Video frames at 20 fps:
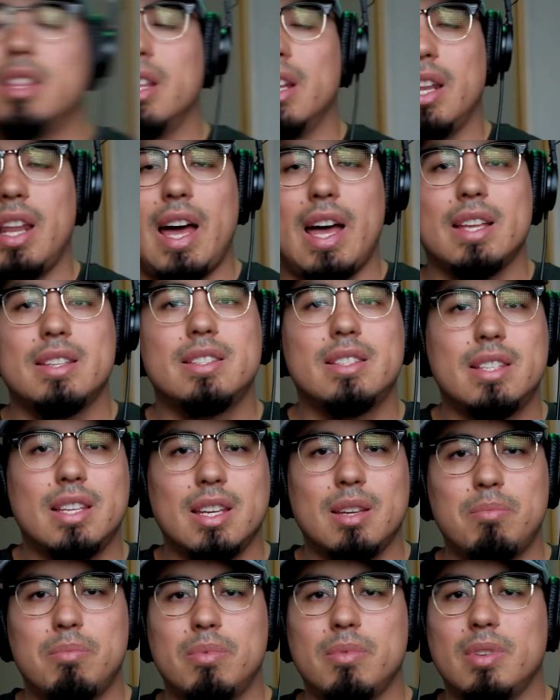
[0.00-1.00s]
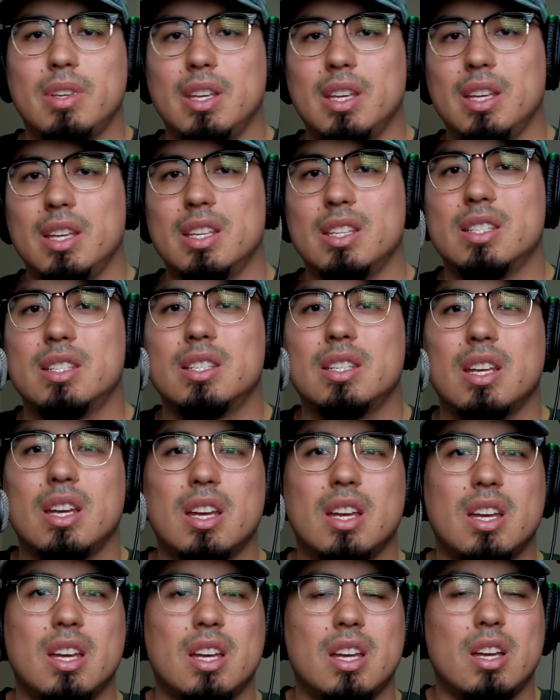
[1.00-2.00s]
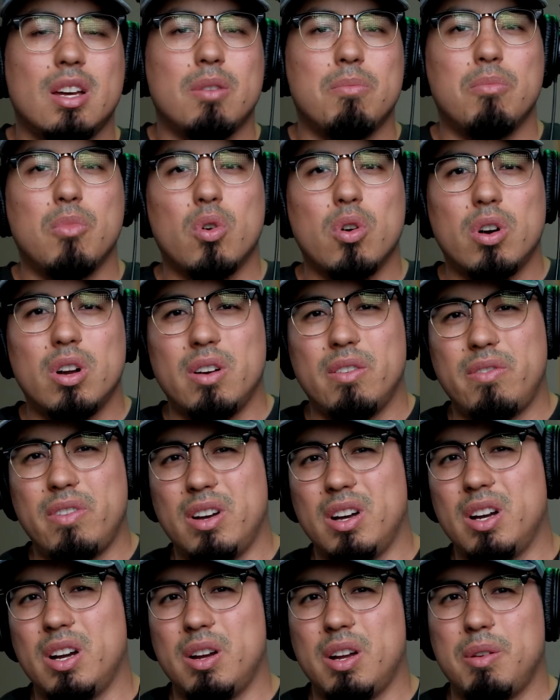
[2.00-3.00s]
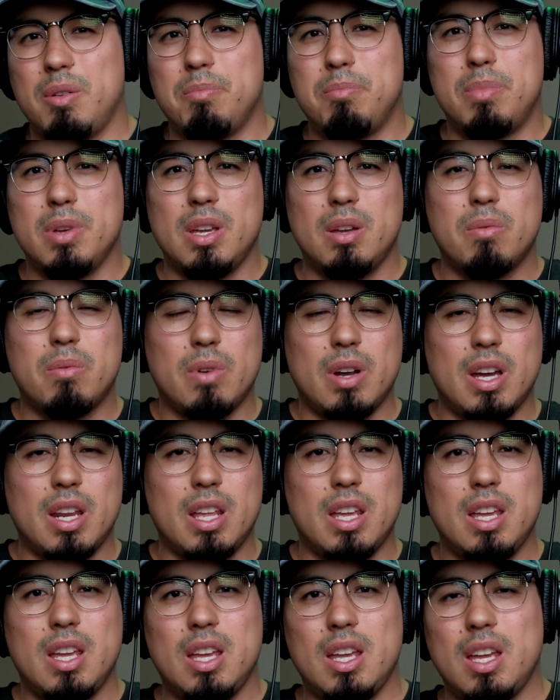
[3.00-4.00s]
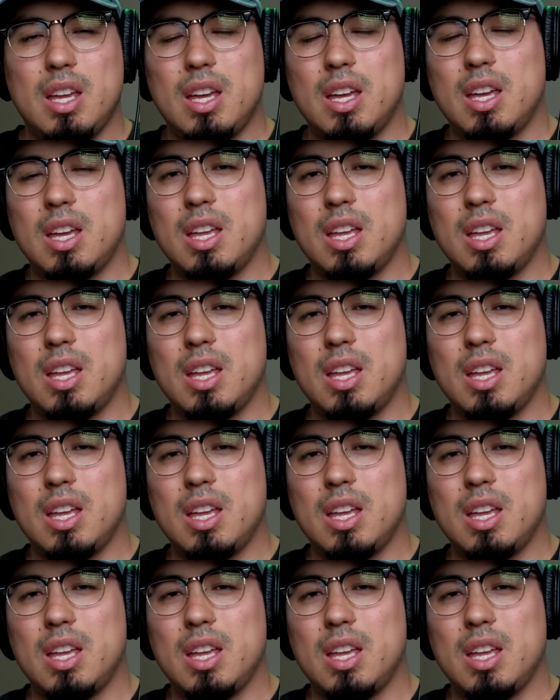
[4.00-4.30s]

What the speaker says: The last tip is more of a be ready